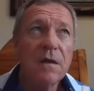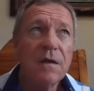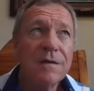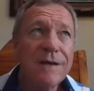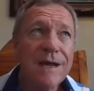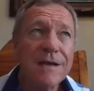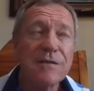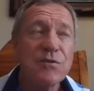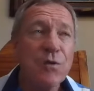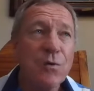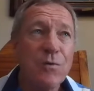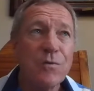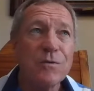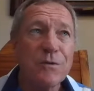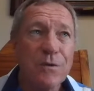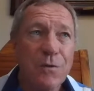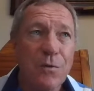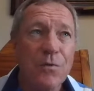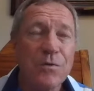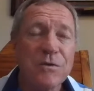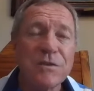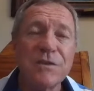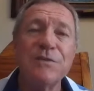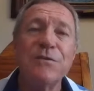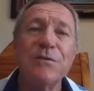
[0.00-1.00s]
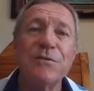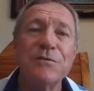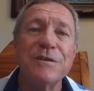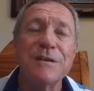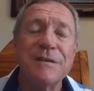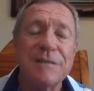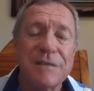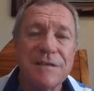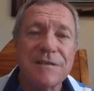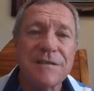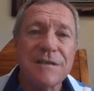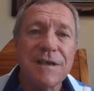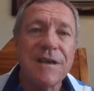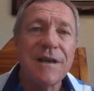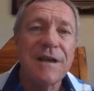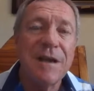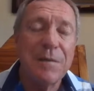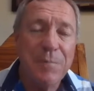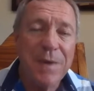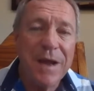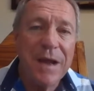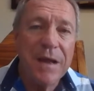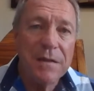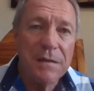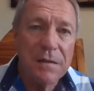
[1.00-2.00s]
that's also not necessarily a
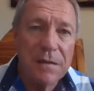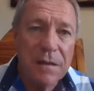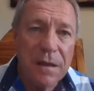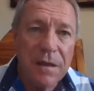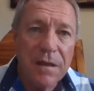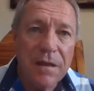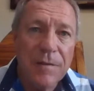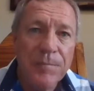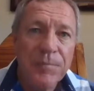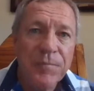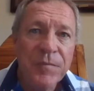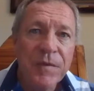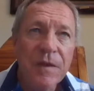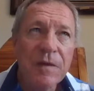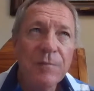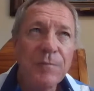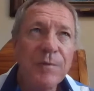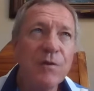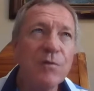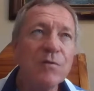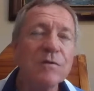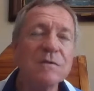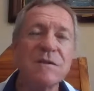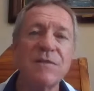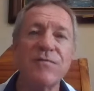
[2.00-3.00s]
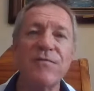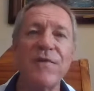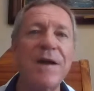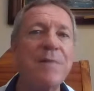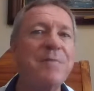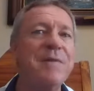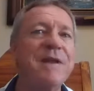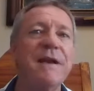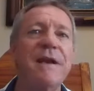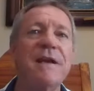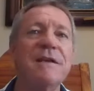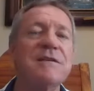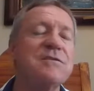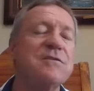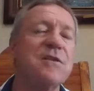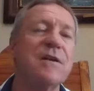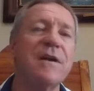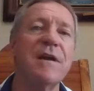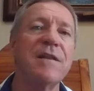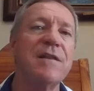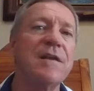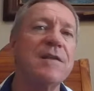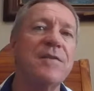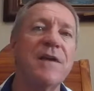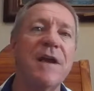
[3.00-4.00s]
bad thing, because the family gets
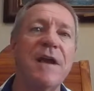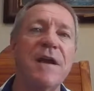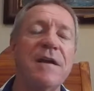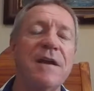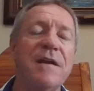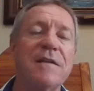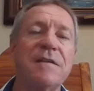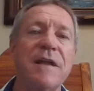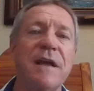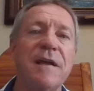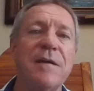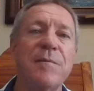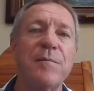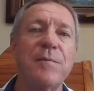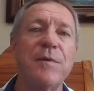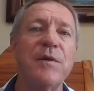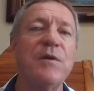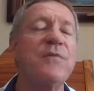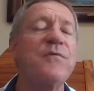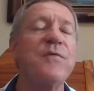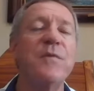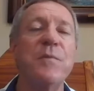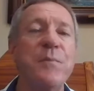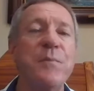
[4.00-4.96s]
together there and they take beautiful